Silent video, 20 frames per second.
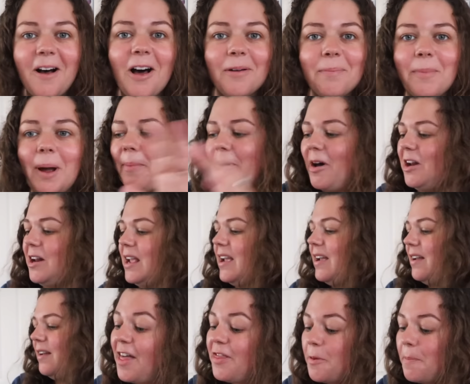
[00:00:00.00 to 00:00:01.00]
on my
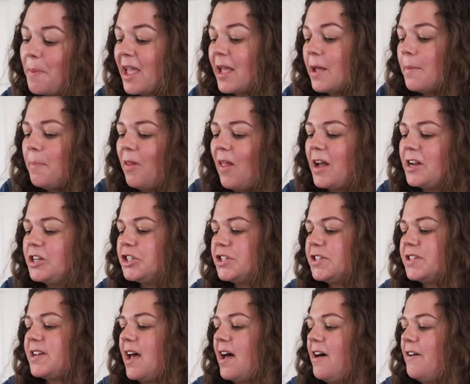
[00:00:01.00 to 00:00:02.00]
body. And the pink blush
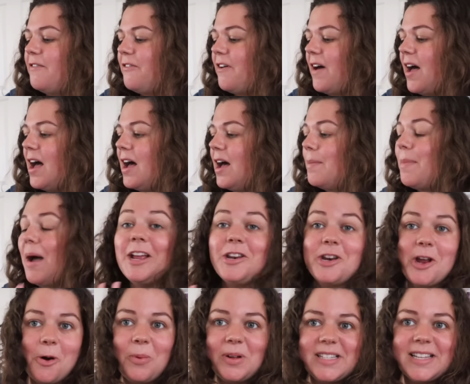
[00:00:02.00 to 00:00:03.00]
stuff, um, I
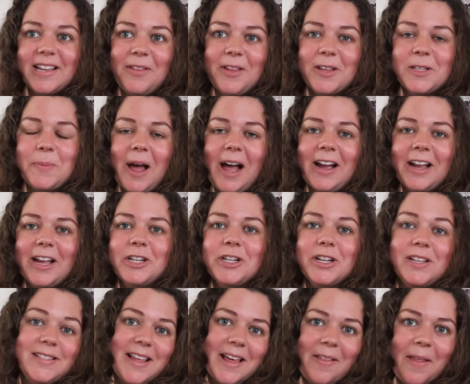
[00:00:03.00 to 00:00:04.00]
know what's in this package
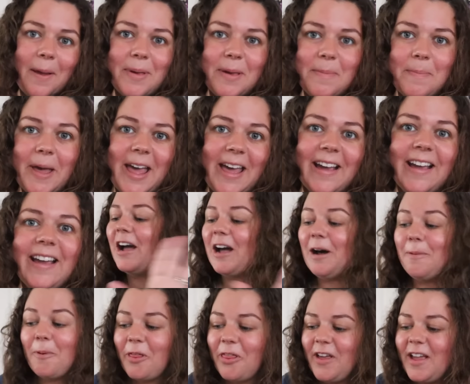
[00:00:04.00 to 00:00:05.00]
because they let me pick a
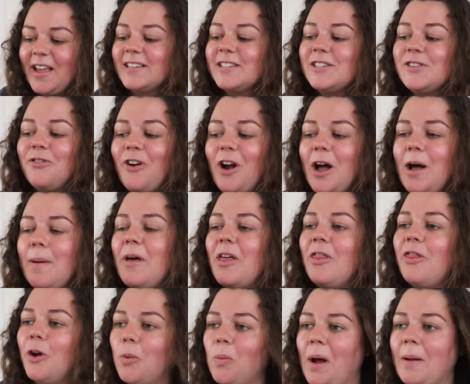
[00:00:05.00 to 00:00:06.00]
couple things from
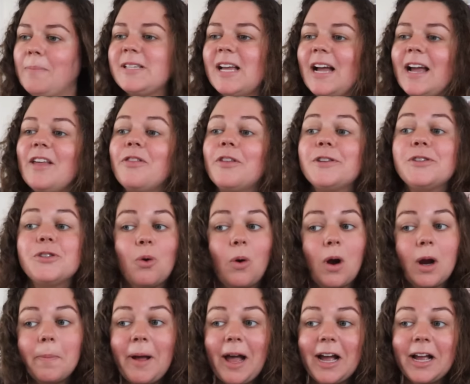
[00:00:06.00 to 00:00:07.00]
their website. The
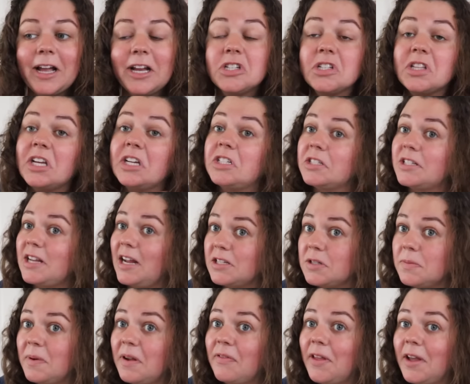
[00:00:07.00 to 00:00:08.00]
Storq package, they just
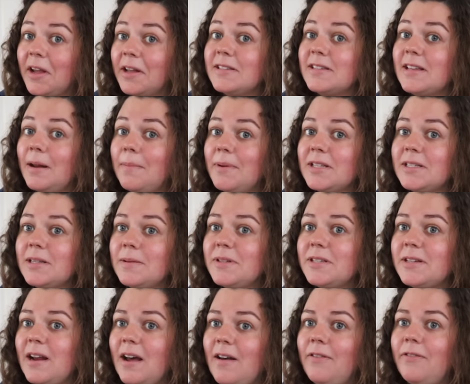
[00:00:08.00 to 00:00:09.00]
asked me if they could send me some
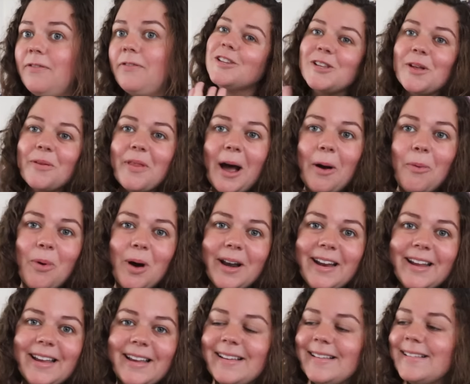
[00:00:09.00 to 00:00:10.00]
stuff. So that one
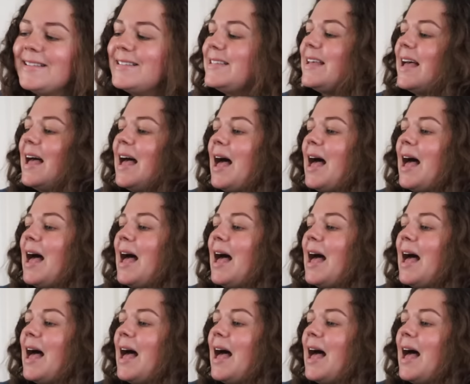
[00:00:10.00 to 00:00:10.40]
is